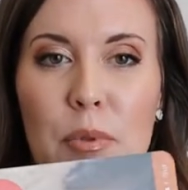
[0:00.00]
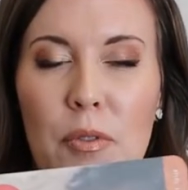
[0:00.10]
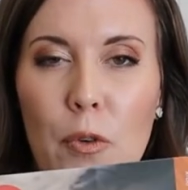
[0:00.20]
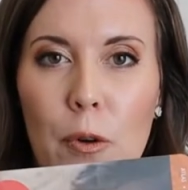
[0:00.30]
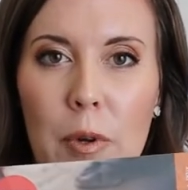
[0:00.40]

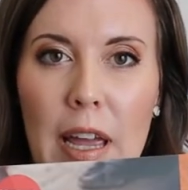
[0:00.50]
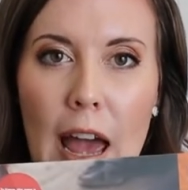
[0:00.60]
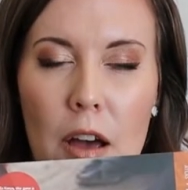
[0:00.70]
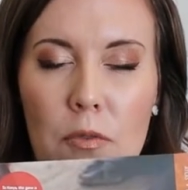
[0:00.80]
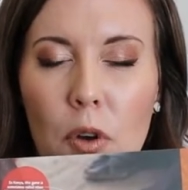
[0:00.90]
before we
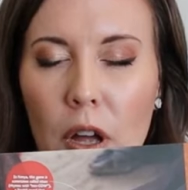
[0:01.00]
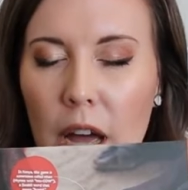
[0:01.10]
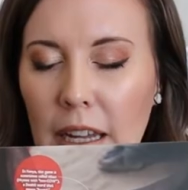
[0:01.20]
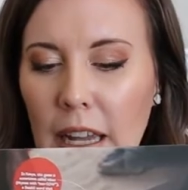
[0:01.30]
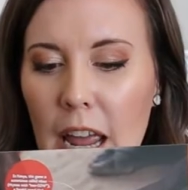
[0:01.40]
have
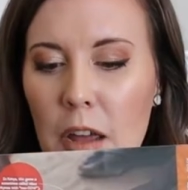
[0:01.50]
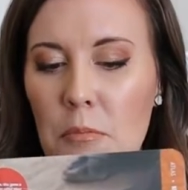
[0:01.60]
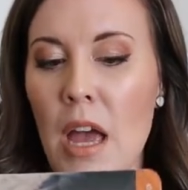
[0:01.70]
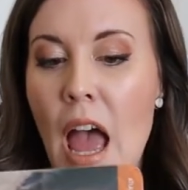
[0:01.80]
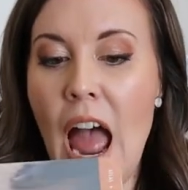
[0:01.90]
a
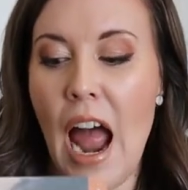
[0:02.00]
game.